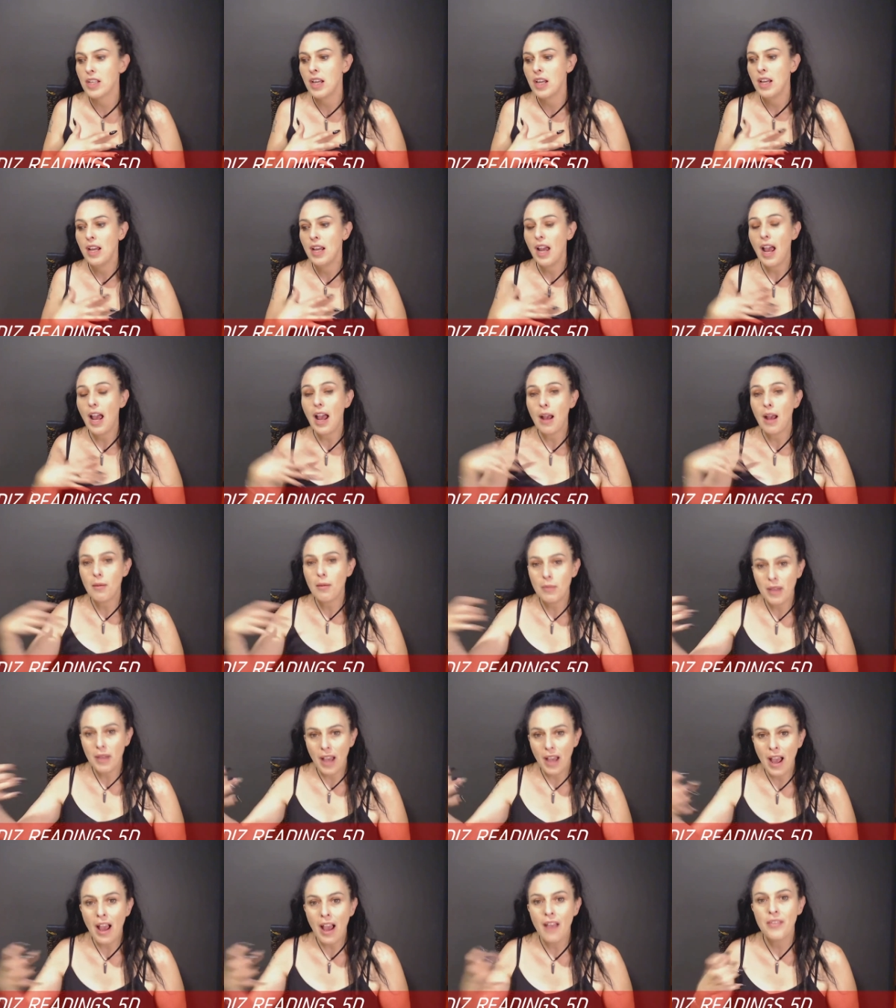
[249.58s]
Um,
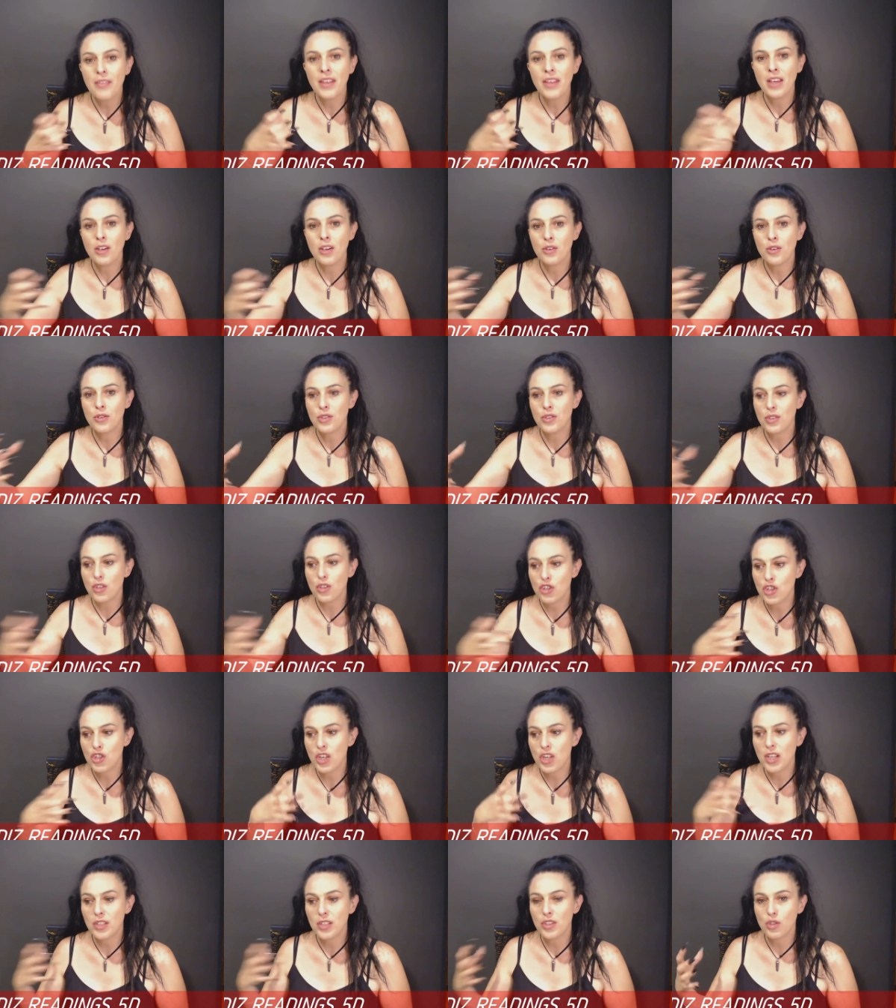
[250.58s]
are those
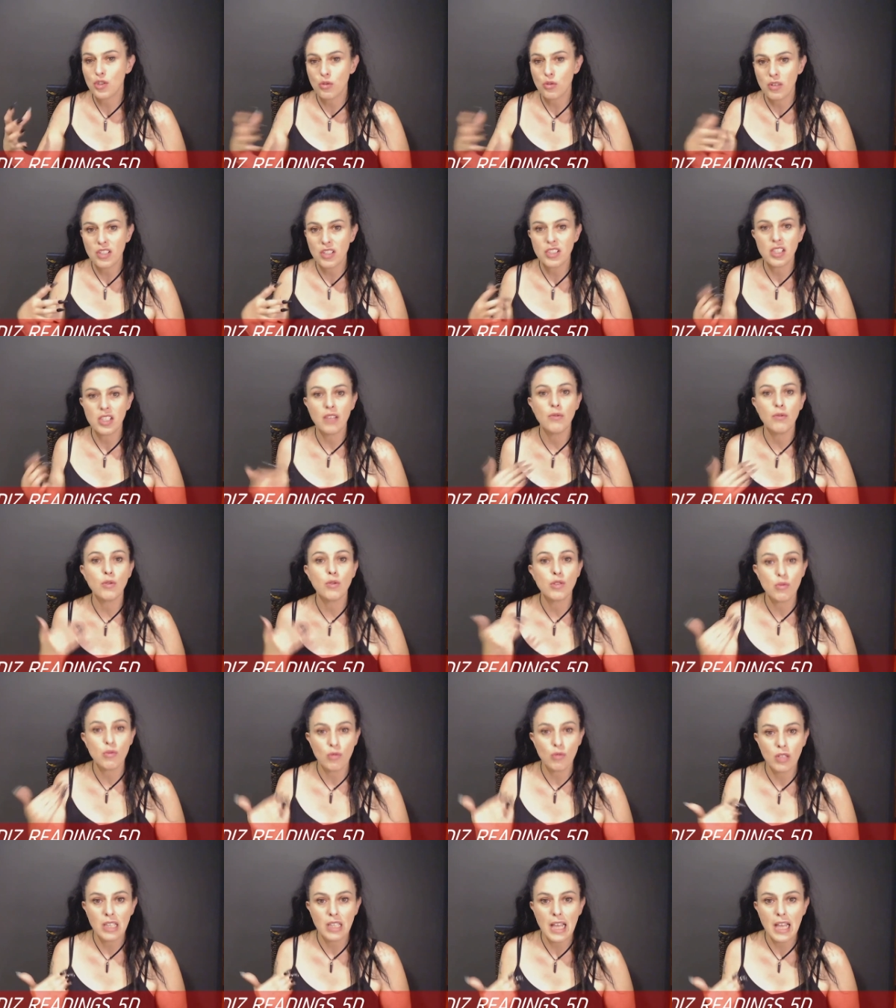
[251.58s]
shared stress levels
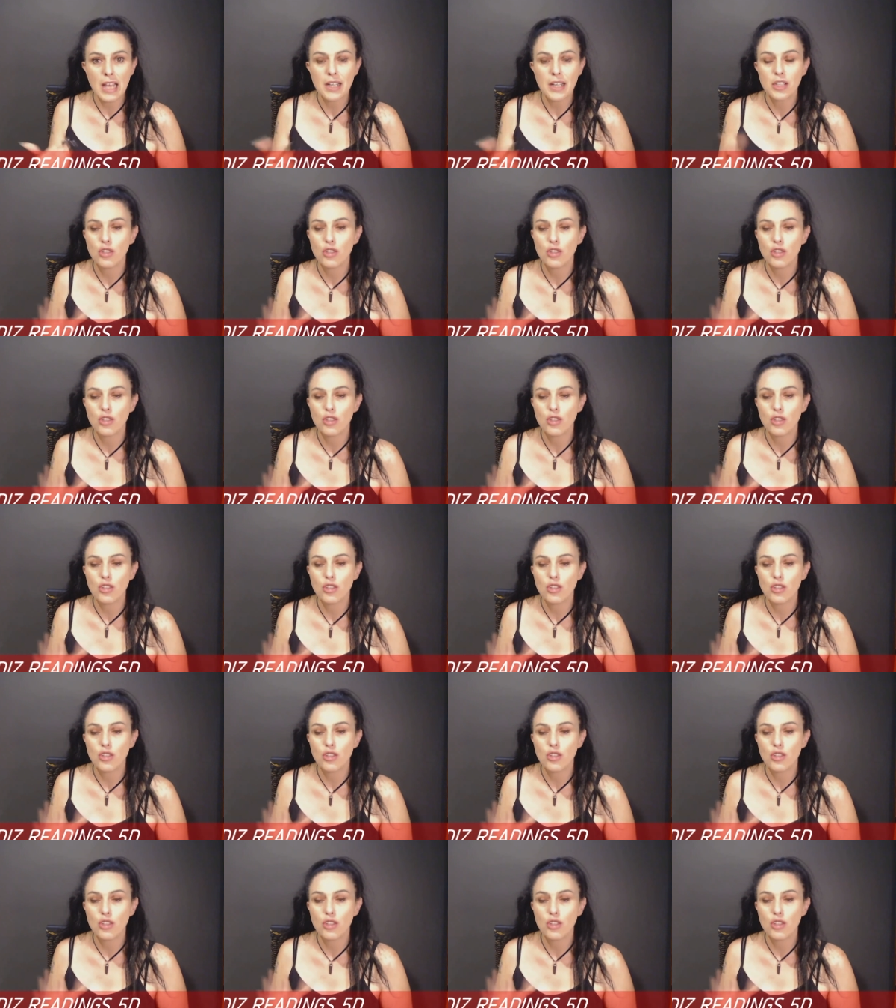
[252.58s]
relating